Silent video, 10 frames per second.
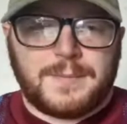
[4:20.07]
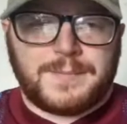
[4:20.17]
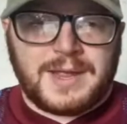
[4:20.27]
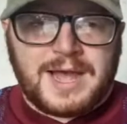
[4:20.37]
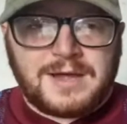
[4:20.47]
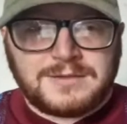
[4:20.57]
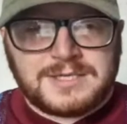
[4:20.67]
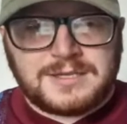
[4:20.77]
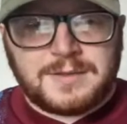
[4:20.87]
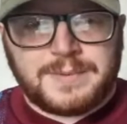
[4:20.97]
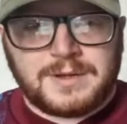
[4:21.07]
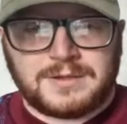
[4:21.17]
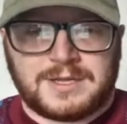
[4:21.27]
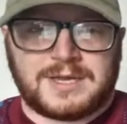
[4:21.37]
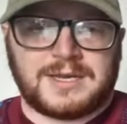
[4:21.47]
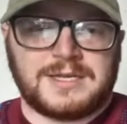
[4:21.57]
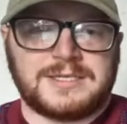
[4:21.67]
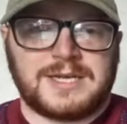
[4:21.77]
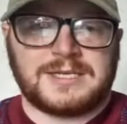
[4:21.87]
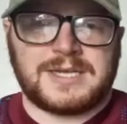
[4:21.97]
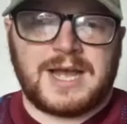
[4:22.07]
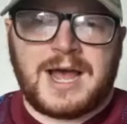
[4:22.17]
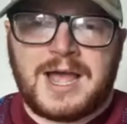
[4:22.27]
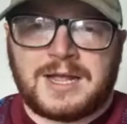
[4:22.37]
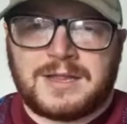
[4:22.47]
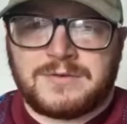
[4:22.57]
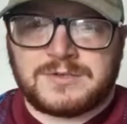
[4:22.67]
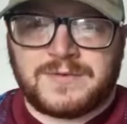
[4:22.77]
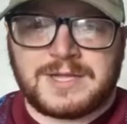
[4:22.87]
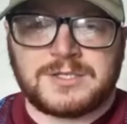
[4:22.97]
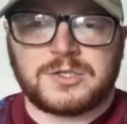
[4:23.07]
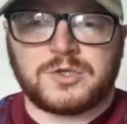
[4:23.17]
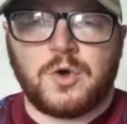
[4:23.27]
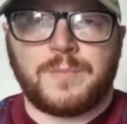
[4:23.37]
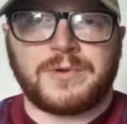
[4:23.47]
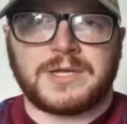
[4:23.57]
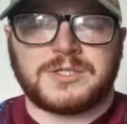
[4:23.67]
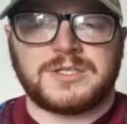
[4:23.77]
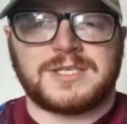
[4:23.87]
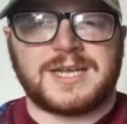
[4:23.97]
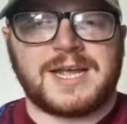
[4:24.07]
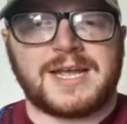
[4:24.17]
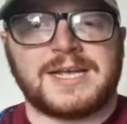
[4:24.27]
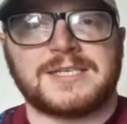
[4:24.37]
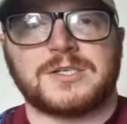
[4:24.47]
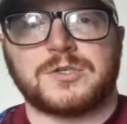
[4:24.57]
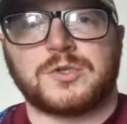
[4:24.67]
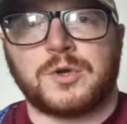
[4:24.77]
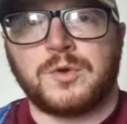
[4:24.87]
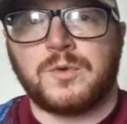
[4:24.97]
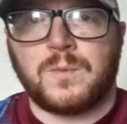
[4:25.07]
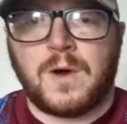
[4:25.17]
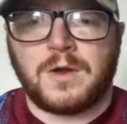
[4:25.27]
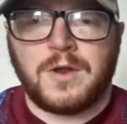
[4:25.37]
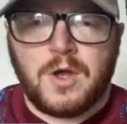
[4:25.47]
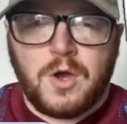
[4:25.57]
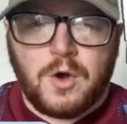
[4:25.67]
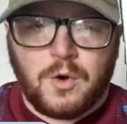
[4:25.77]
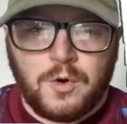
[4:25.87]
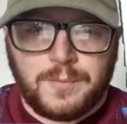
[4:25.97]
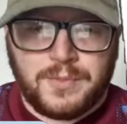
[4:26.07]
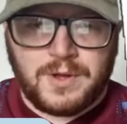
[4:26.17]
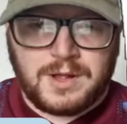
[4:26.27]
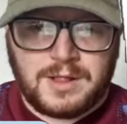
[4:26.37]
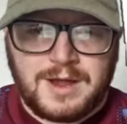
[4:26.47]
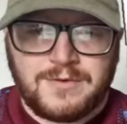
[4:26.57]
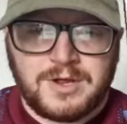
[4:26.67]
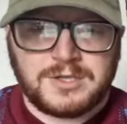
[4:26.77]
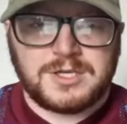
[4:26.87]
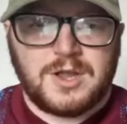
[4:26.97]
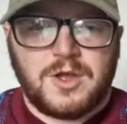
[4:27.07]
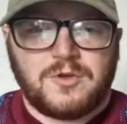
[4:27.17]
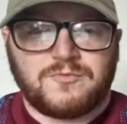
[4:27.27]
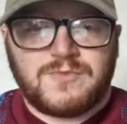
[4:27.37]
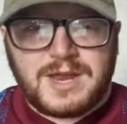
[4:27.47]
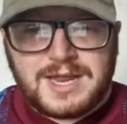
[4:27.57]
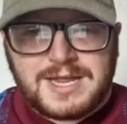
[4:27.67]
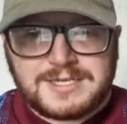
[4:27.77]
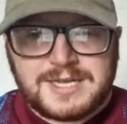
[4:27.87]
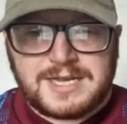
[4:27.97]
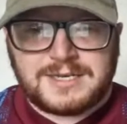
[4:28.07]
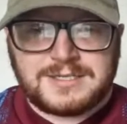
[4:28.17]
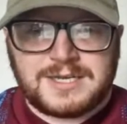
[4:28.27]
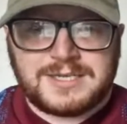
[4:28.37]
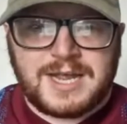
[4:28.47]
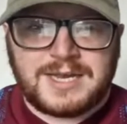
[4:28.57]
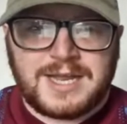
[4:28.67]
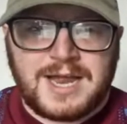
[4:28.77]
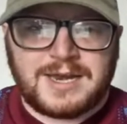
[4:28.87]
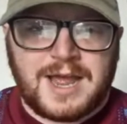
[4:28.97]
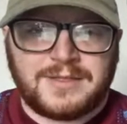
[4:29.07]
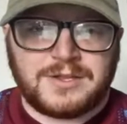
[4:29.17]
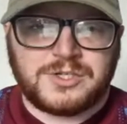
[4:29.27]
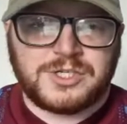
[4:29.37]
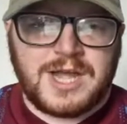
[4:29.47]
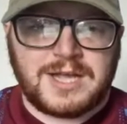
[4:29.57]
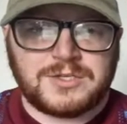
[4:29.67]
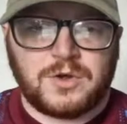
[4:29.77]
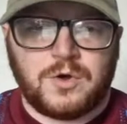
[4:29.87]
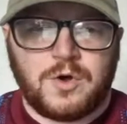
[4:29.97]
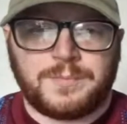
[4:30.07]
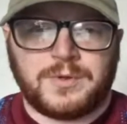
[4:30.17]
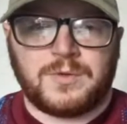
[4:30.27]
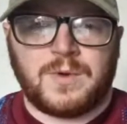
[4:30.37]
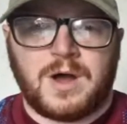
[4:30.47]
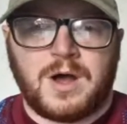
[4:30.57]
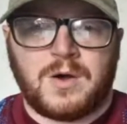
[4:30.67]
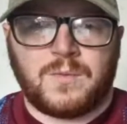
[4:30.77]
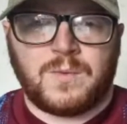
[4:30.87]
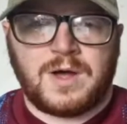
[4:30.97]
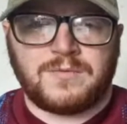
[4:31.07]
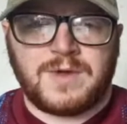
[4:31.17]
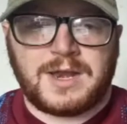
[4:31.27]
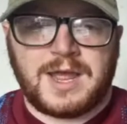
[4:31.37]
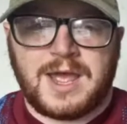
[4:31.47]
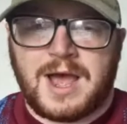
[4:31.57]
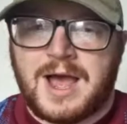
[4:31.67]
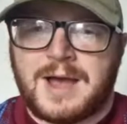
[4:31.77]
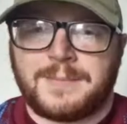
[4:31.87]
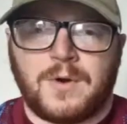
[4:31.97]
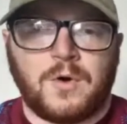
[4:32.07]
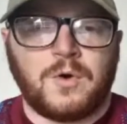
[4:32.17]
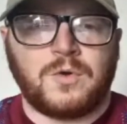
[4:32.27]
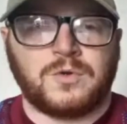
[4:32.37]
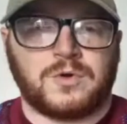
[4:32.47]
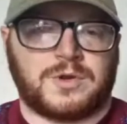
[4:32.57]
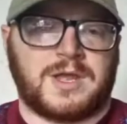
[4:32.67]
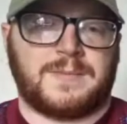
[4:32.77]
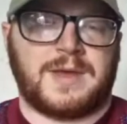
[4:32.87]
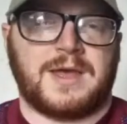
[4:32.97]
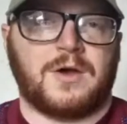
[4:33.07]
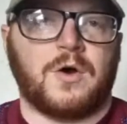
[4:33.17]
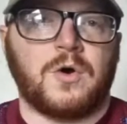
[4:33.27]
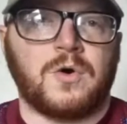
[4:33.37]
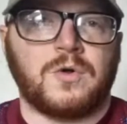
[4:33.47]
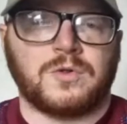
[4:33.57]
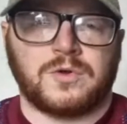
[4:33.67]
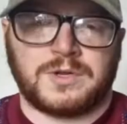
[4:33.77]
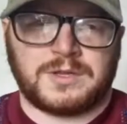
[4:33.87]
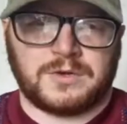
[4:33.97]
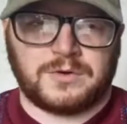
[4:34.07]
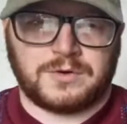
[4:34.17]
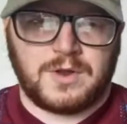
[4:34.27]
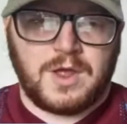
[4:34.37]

Big Al's in the building. He says, hi, Clarets fans. Score prediction today is 2-1 up the Clarets. Renee's in and says, hey, Dan, and the chat. So I hope you are well, Renee. I'm all good here, mate. All good in the hood.